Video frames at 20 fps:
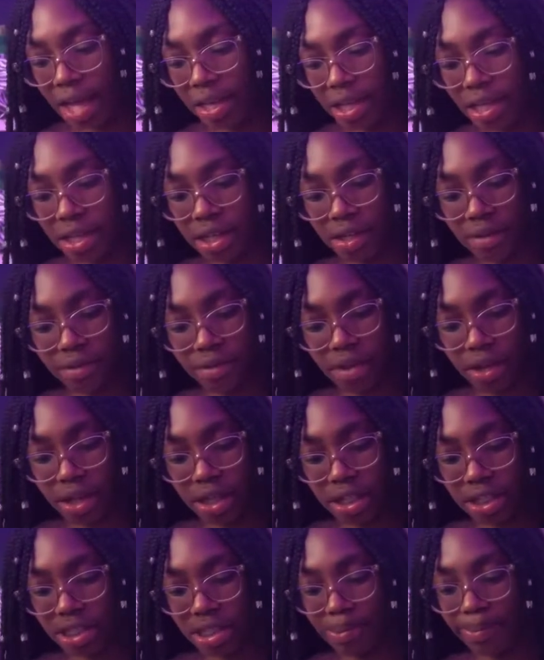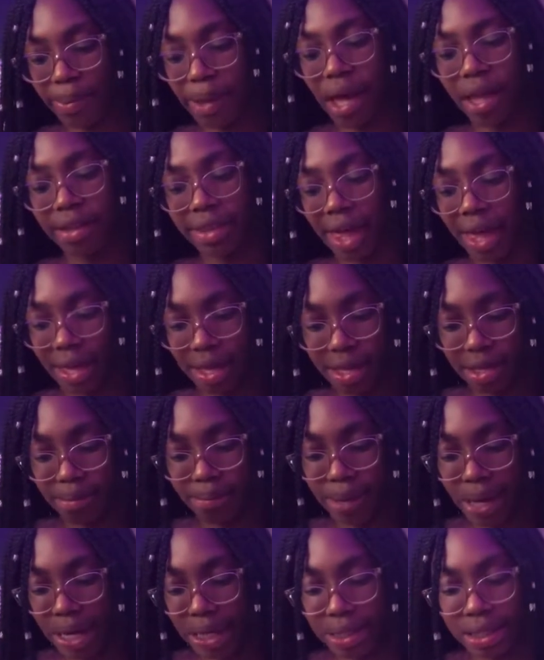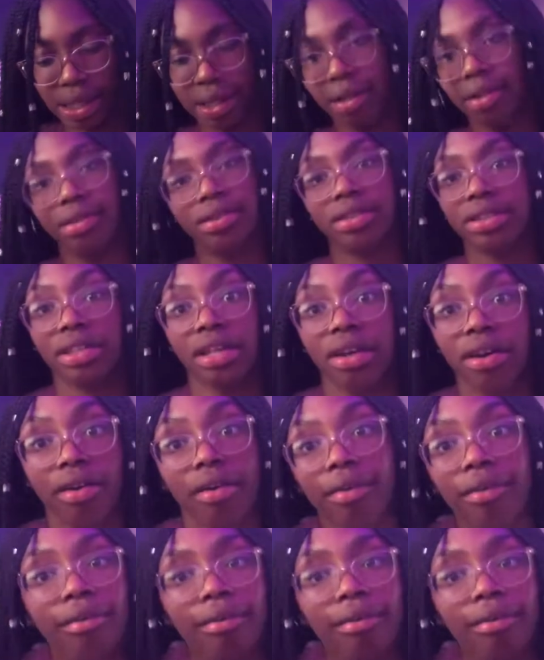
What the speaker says: didn't even know how to spell that good back then. So,